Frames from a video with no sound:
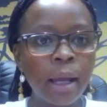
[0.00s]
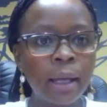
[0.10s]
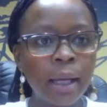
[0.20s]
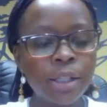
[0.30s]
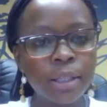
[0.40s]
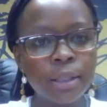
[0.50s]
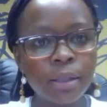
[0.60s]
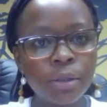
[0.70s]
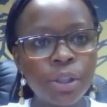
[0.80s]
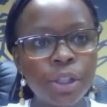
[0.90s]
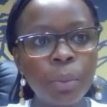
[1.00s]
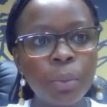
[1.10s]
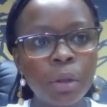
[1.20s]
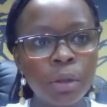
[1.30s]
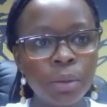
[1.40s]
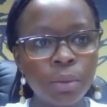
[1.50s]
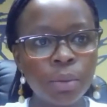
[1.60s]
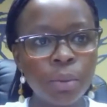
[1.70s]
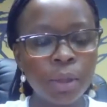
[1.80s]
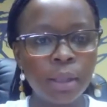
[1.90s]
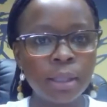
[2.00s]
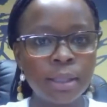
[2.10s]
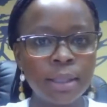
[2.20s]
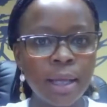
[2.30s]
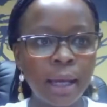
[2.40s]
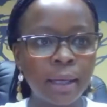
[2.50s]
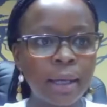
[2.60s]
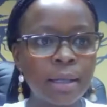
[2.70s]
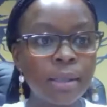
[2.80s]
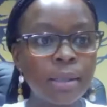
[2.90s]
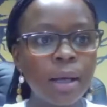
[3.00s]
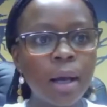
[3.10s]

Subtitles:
And I just needed to check with you, with the CR19,